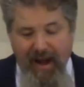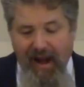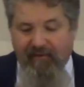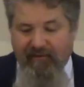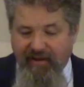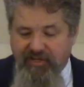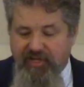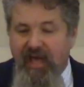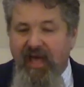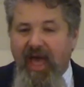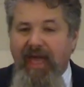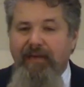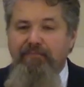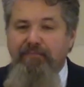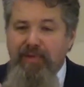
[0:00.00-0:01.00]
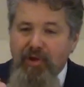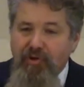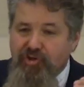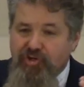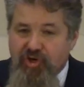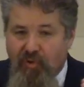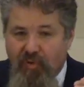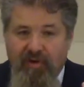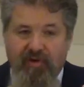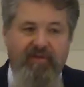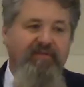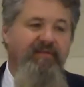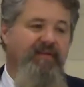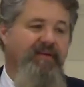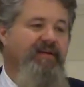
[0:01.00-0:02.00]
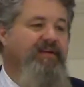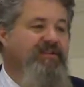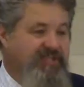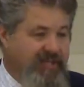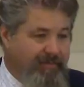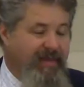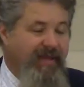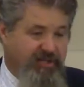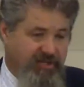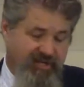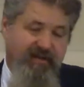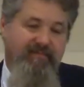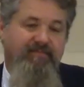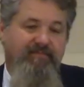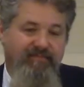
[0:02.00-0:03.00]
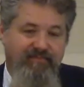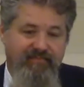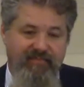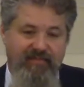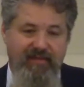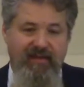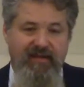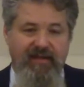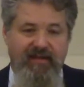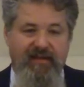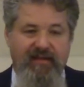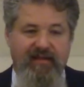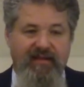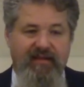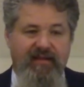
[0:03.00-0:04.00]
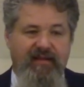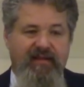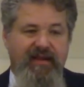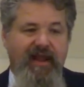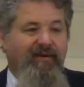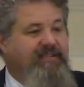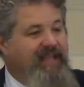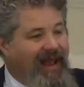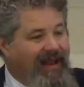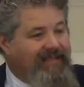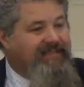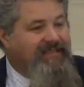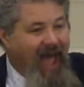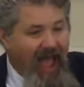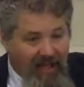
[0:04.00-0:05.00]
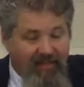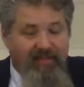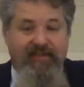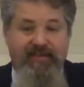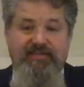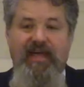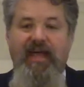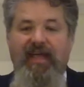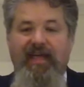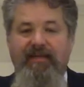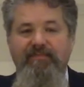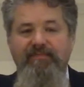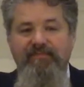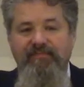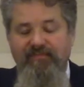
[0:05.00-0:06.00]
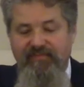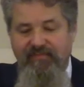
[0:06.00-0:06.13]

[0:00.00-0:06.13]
marriage a mutual submission. Now, it's not exactly the same